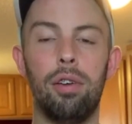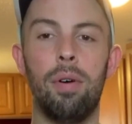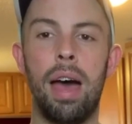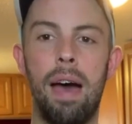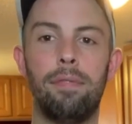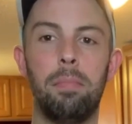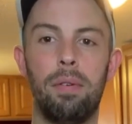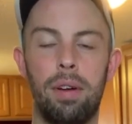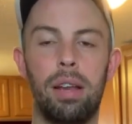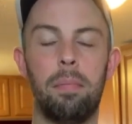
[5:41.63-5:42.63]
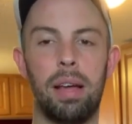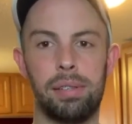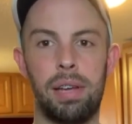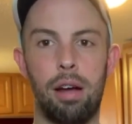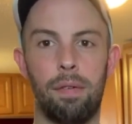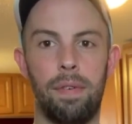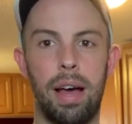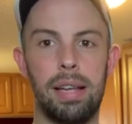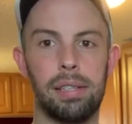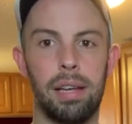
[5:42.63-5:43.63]
You have to be ready to make a
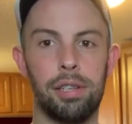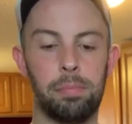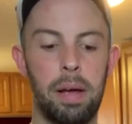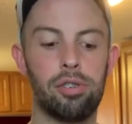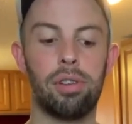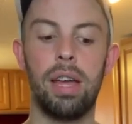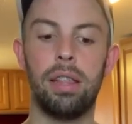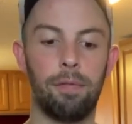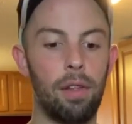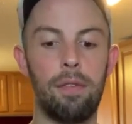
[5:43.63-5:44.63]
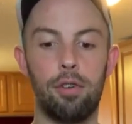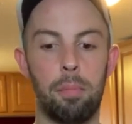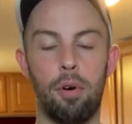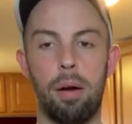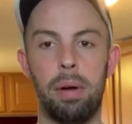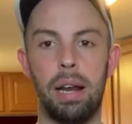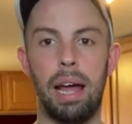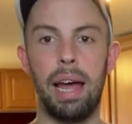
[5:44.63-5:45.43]
sacrifice, especially in the flavor department.